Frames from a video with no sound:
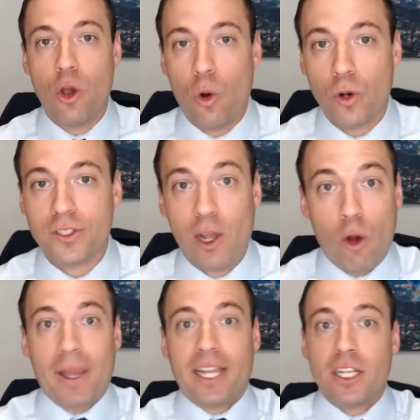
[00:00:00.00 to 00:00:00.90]
or say,
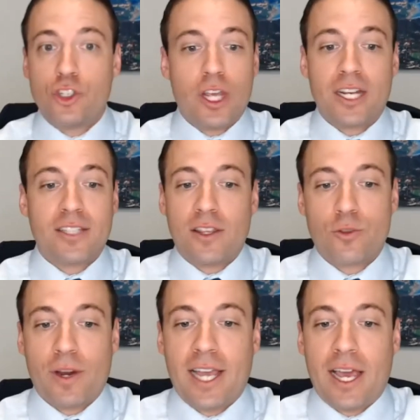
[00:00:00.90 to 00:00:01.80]
oh my goodness, you got to send this
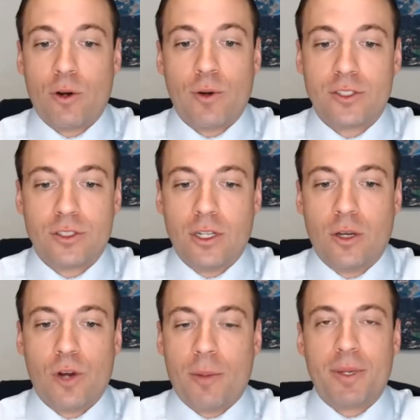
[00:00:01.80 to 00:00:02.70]
right now, or else, you know,
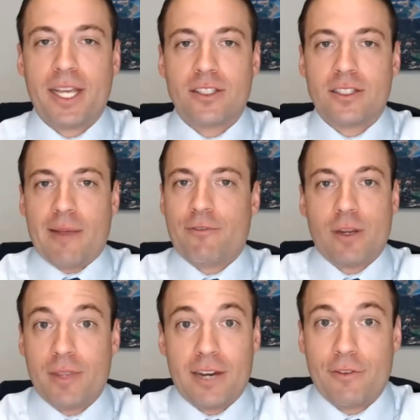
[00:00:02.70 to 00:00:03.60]
we're up against the time
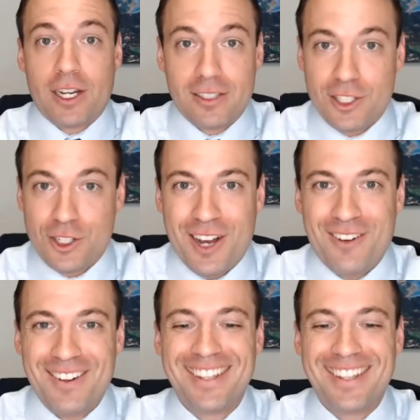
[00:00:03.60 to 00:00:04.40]
frame that I forgot to let you know.